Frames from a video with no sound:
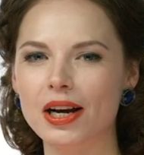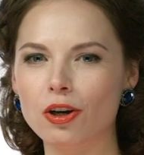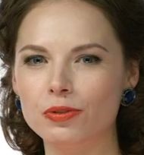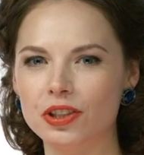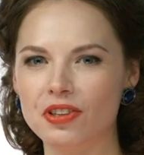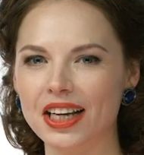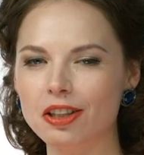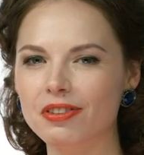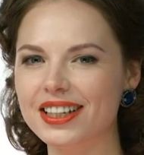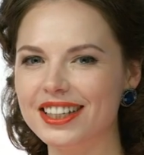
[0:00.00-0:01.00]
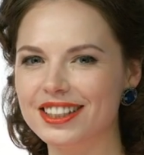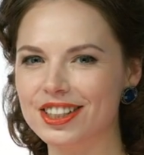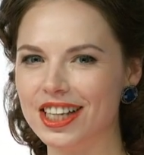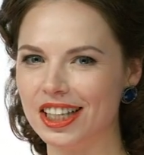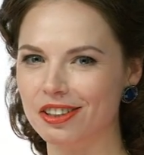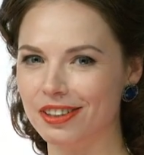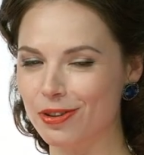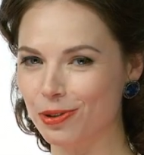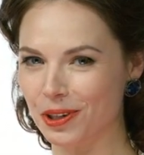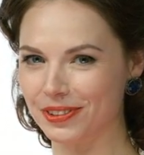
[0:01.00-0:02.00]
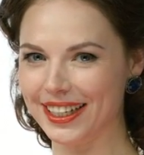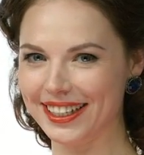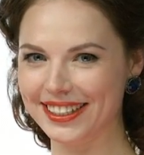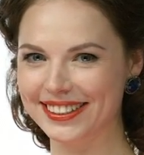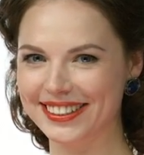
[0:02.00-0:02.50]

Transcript: Giant for Tier 9 to 10 battles.